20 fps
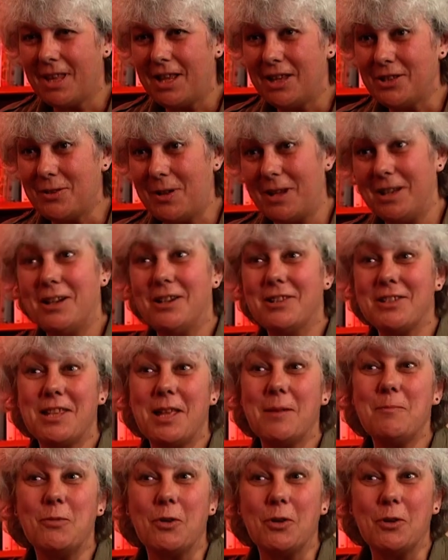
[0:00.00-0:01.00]
So I asked
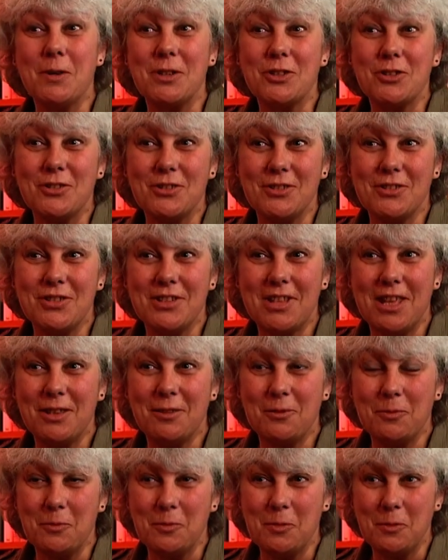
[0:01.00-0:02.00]
them what questions they
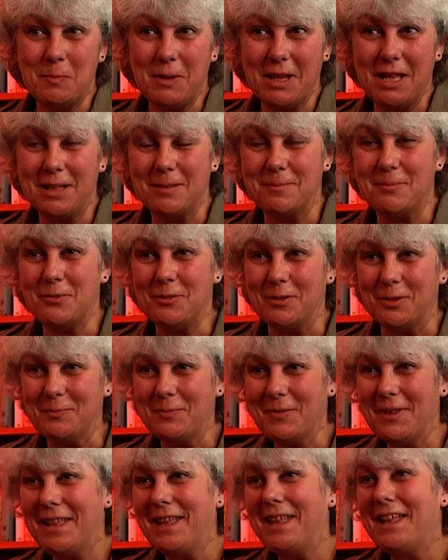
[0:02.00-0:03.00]
thought would be helpful
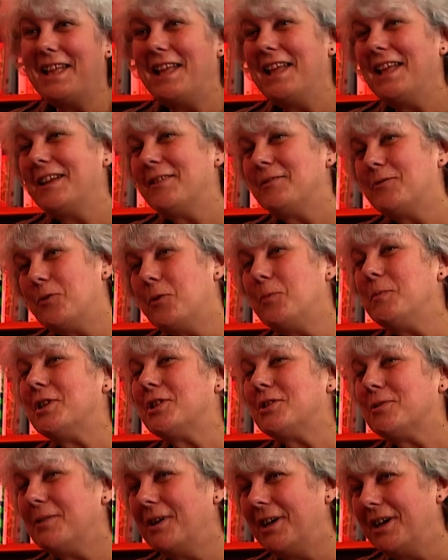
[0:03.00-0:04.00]
for me
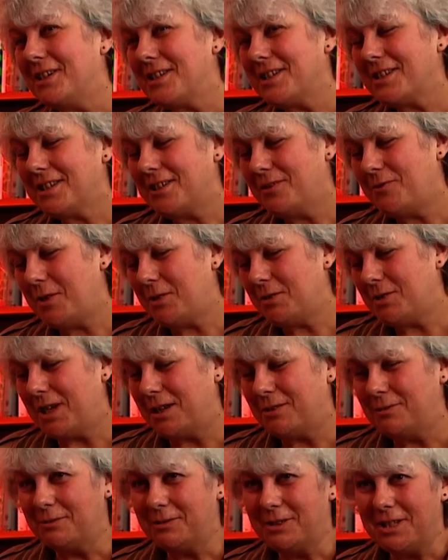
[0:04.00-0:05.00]
to ask, and wrote
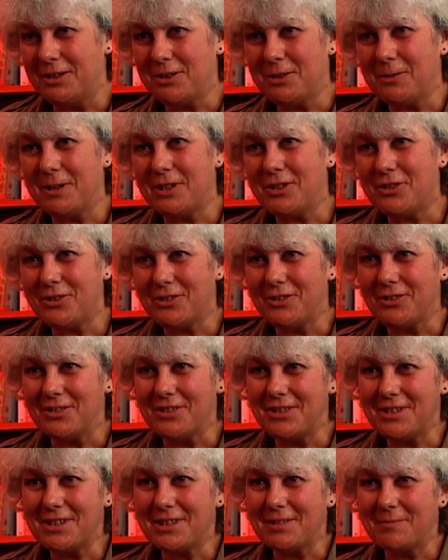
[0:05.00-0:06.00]
down all those
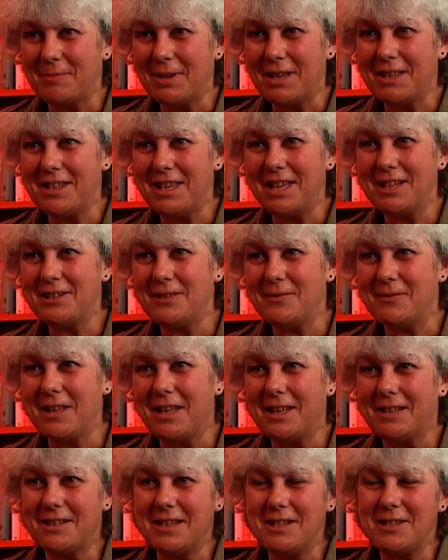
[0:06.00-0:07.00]
questions. And by the end of
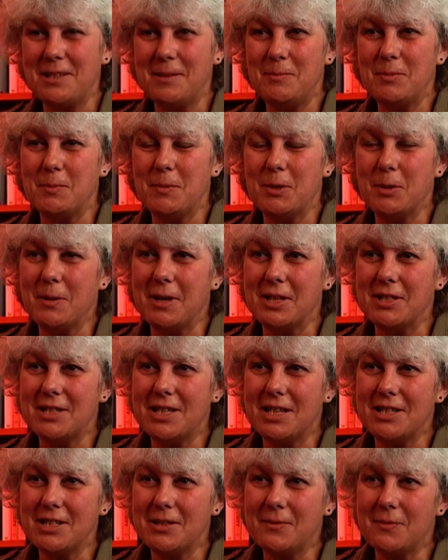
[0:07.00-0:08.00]
that, they seemed to be quite
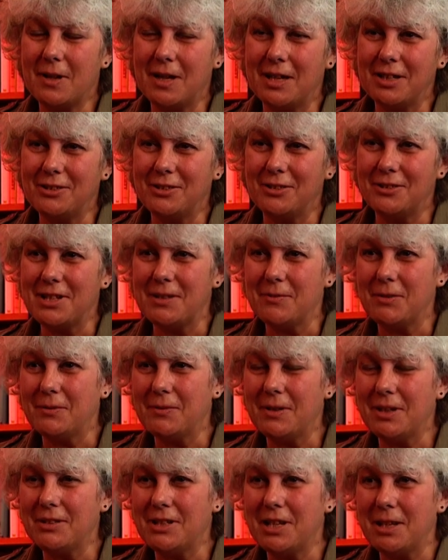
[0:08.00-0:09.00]
satisfied, not having
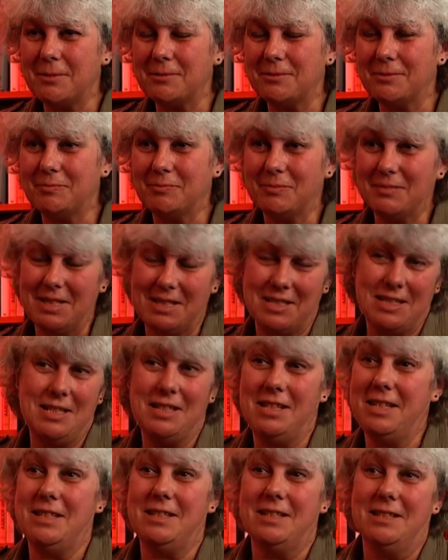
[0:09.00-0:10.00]
found out, as
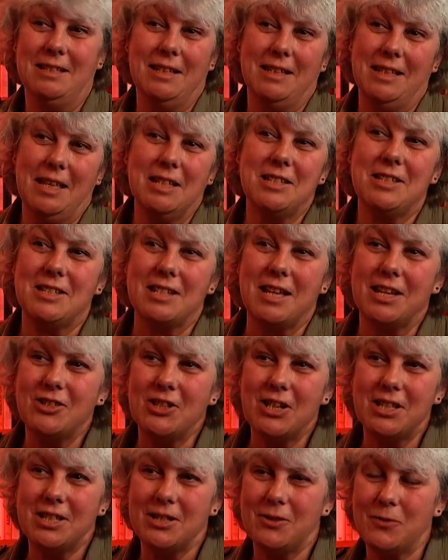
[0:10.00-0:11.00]
indeed at that stage
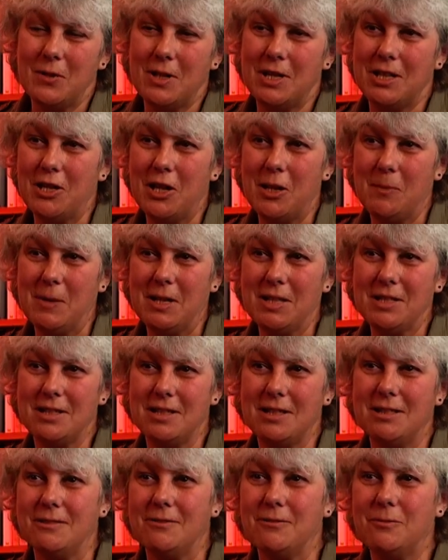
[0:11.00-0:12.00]
I didn't really know
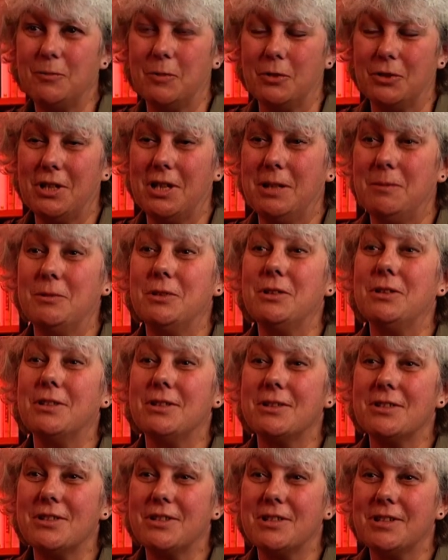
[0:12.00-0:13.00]
myself what I would
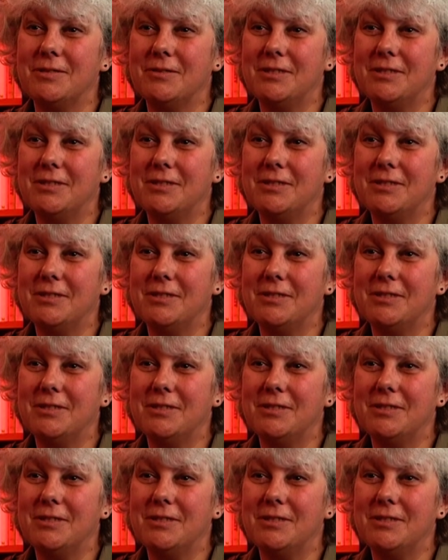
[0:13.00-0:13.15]
ask.